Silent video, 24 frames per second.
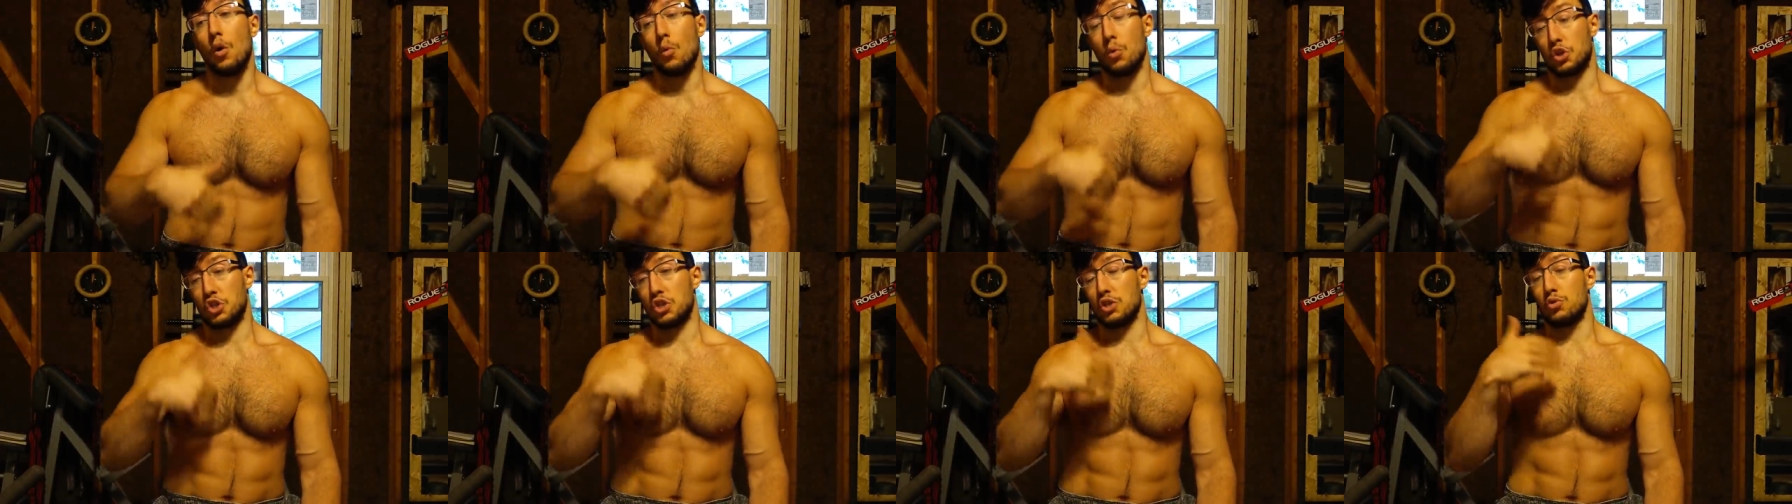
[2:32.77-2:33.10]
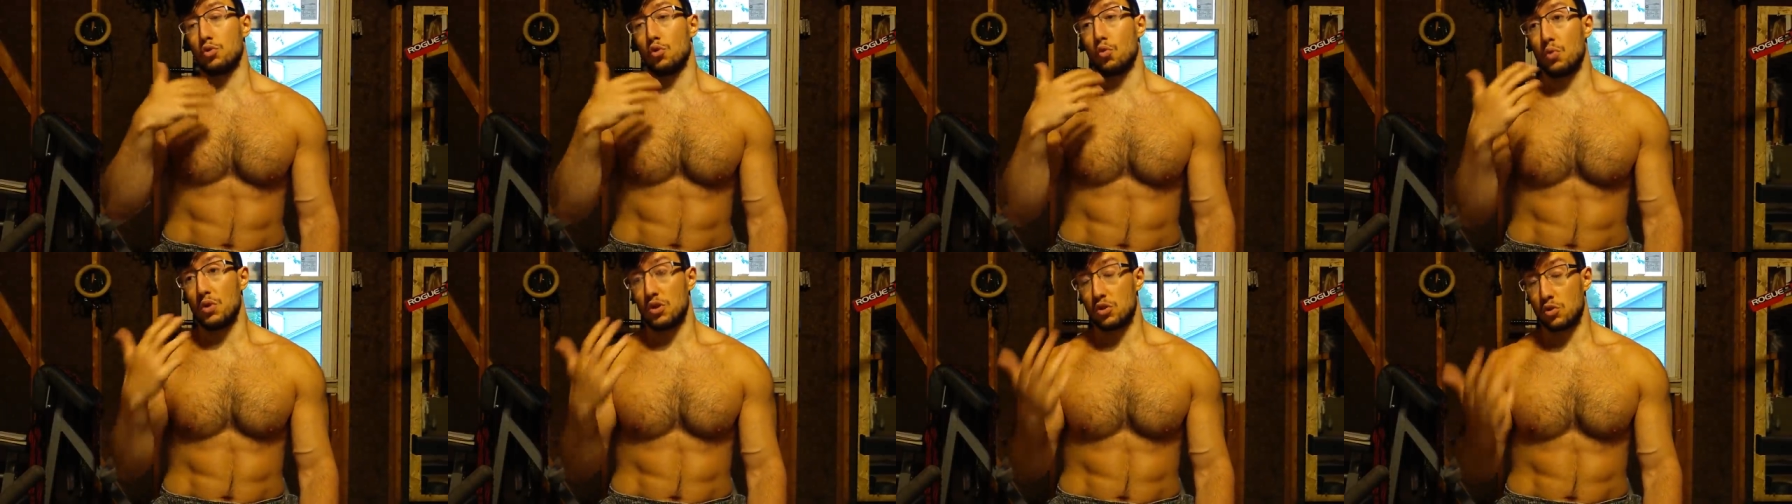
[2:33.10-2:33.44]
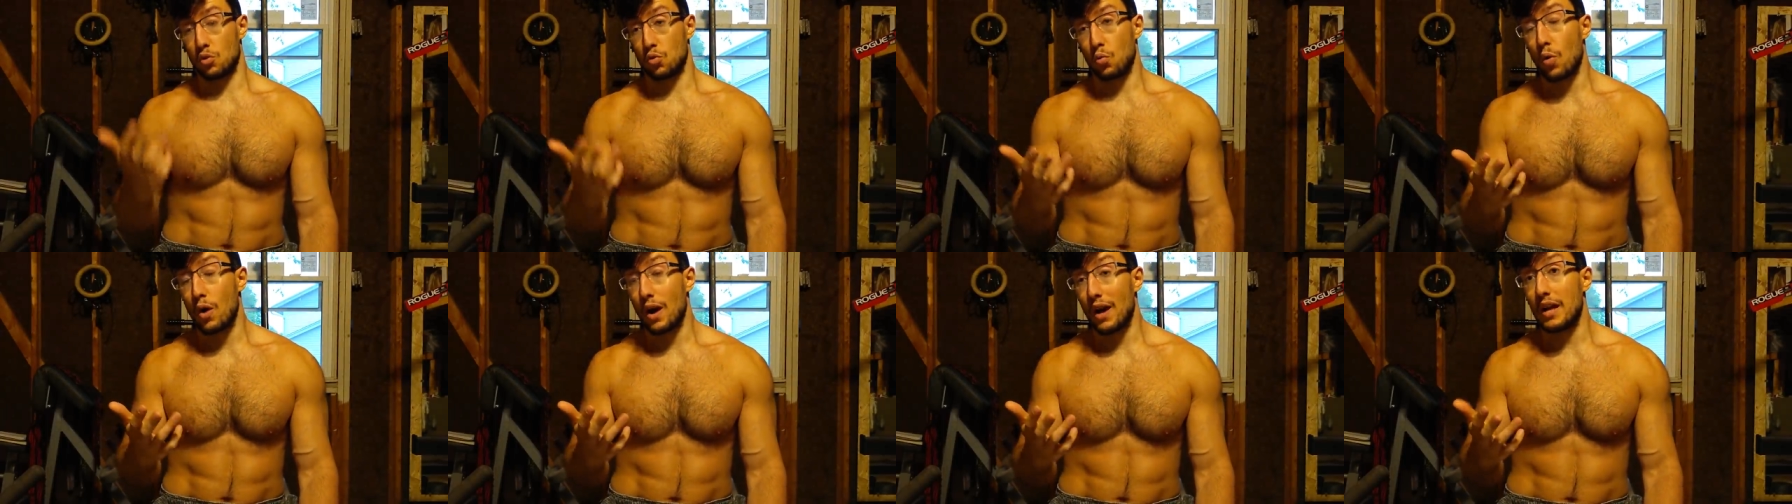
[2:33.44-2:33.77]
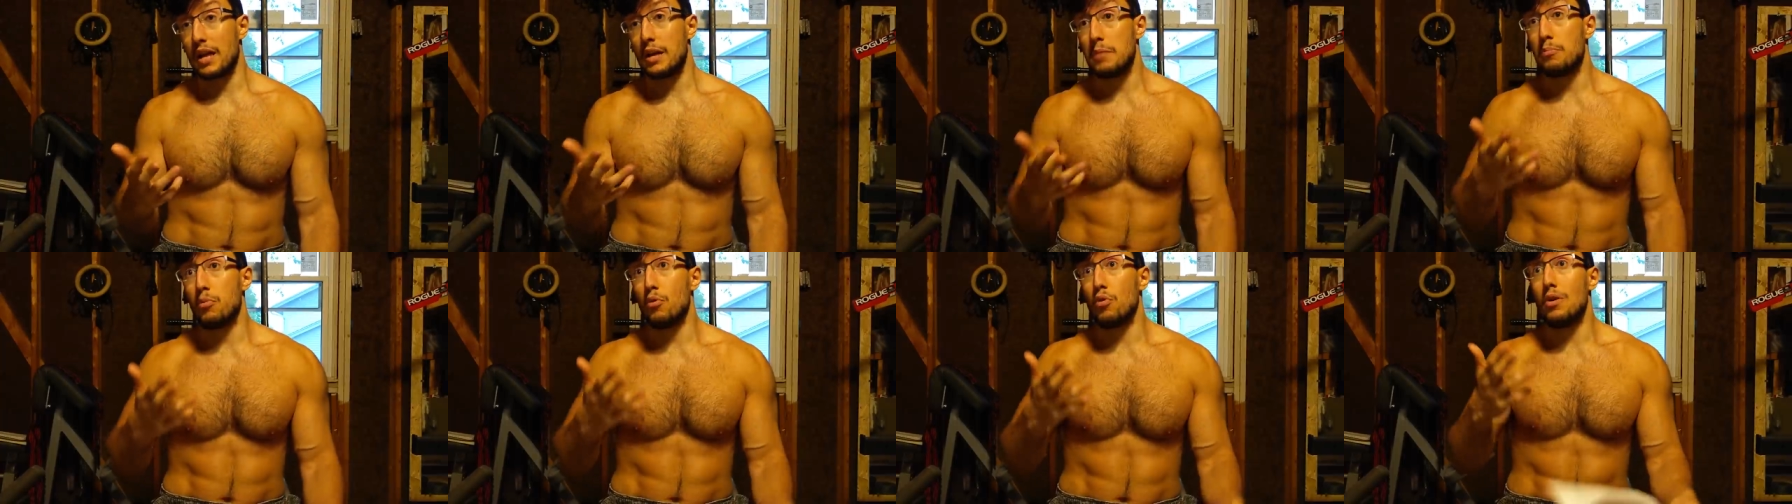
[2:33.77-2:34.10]
which is the reason why
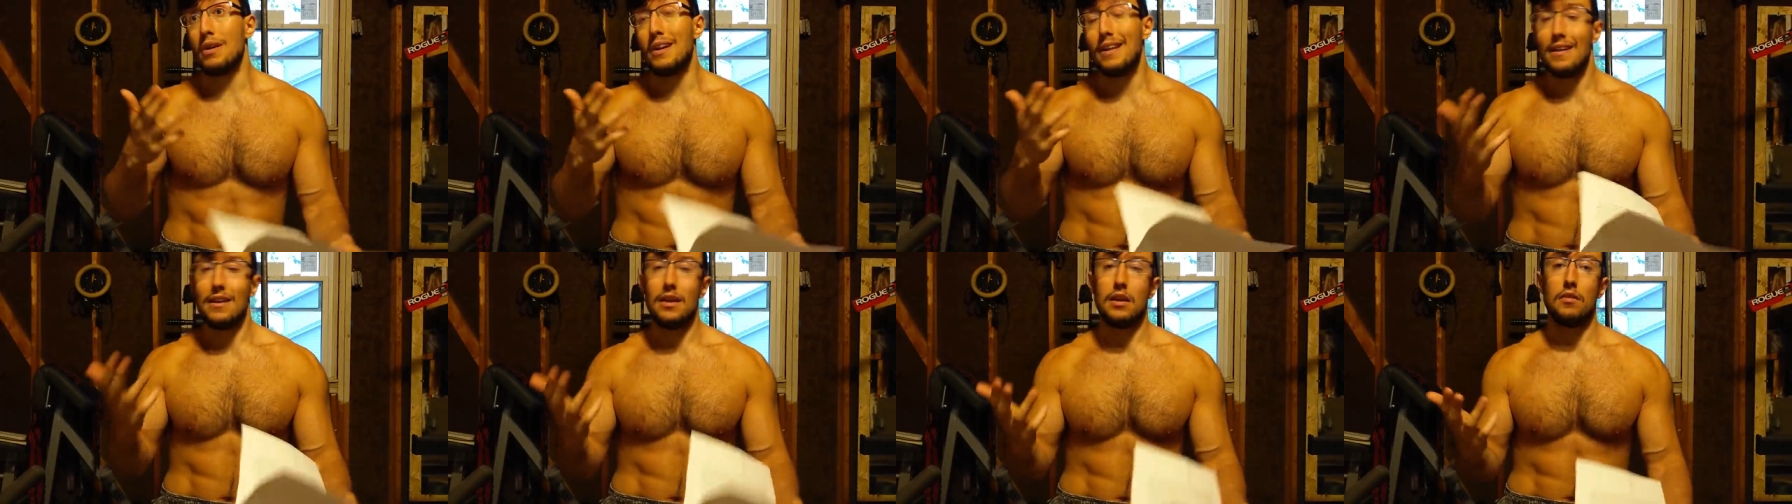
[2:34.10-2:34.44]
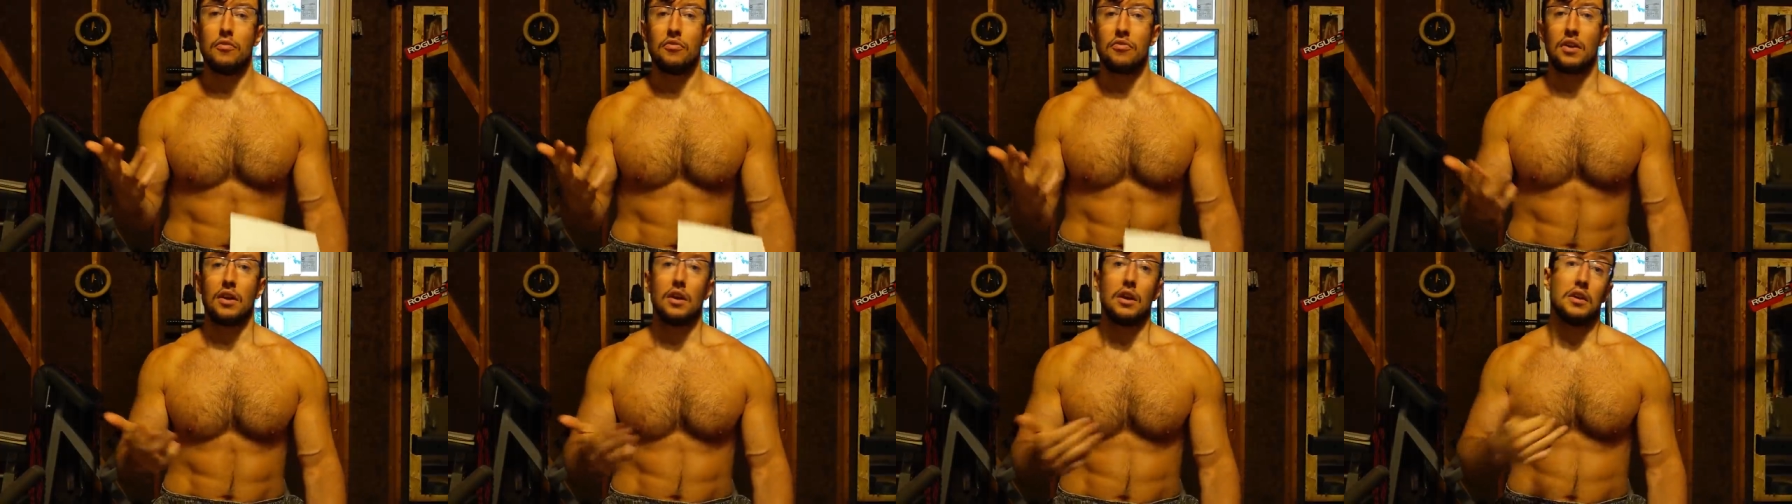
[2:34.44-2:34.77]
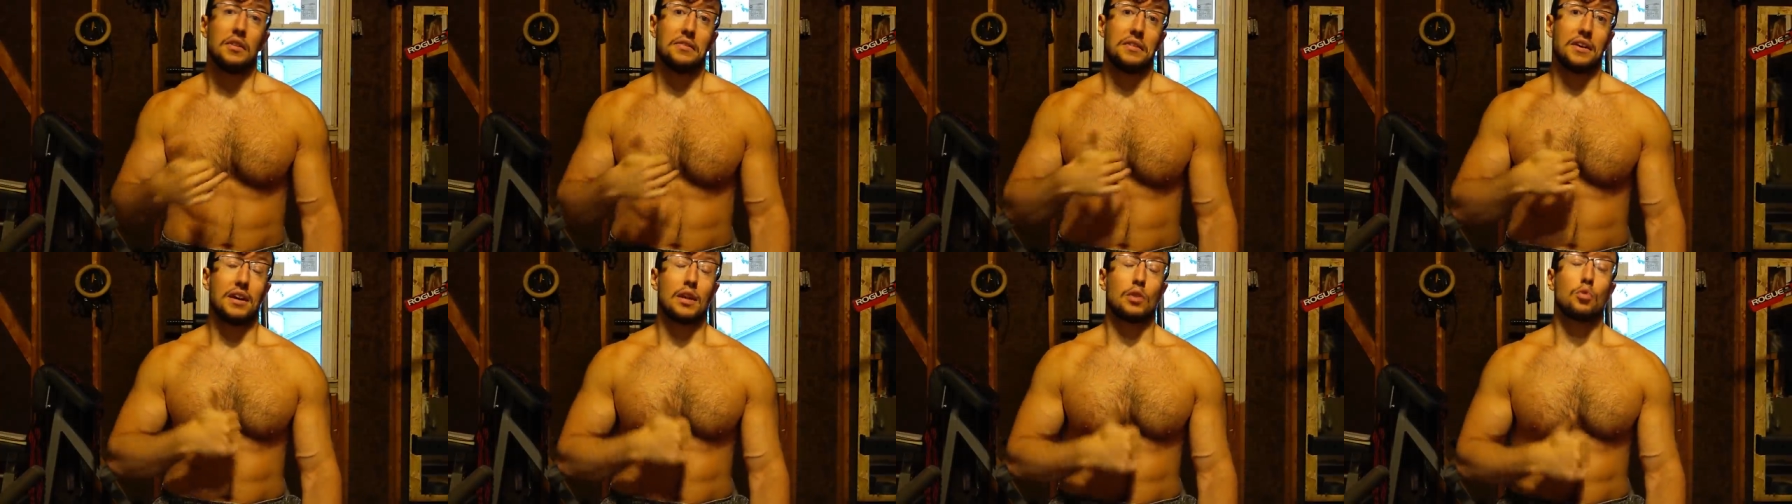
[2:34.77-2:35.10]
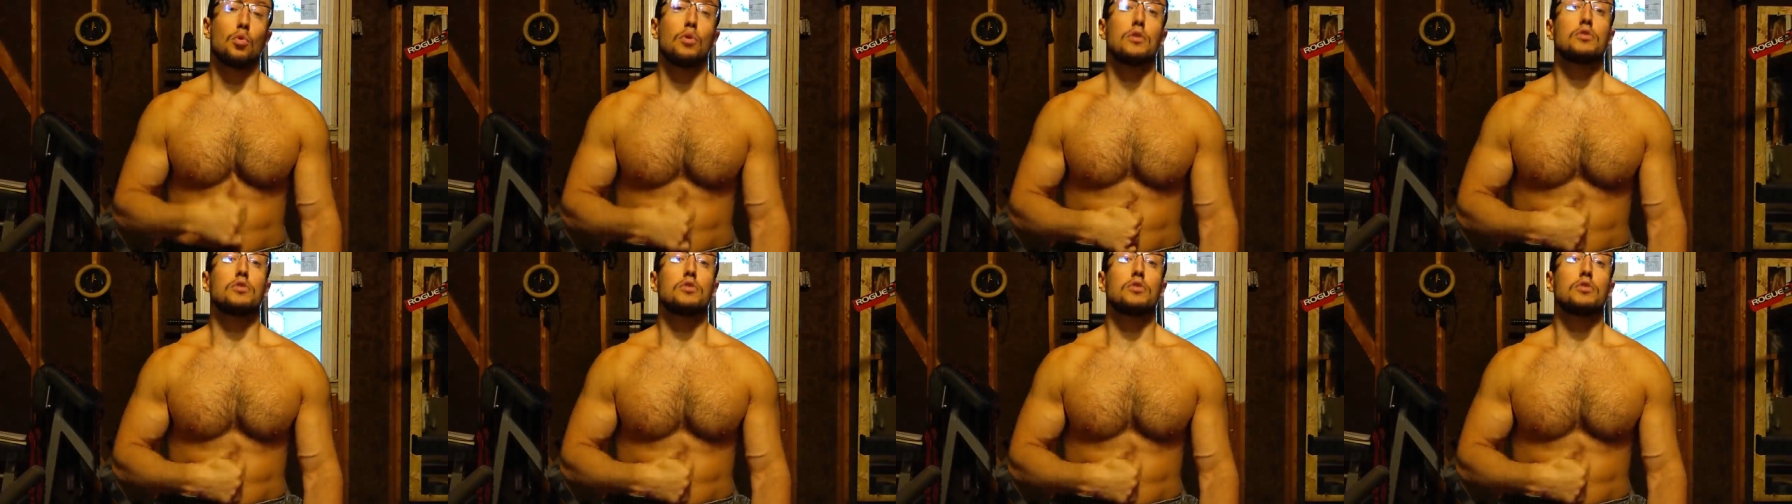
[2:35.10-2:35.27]
he believed that it